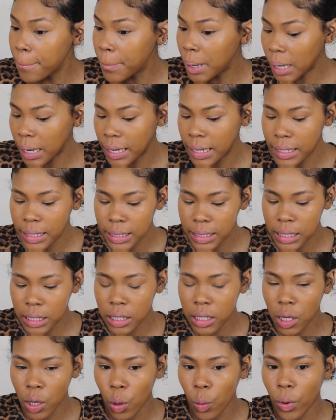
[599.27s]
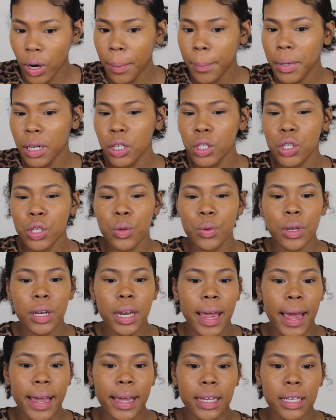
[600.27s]
But what I'm gonna do
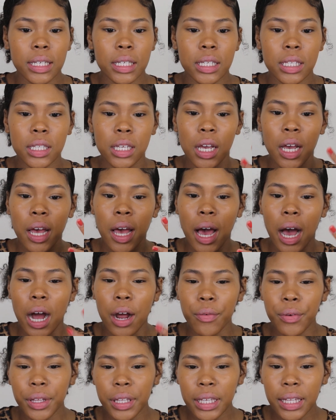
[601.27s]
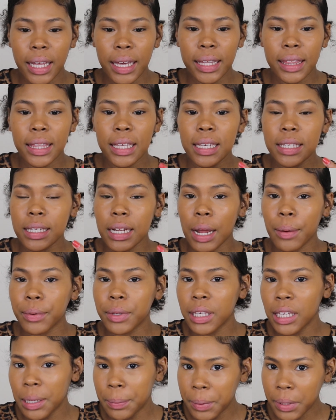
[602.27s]
next, I really like this and I
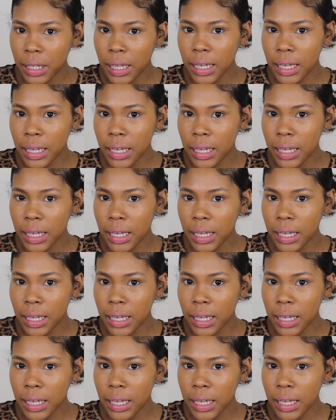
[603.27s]
would keep it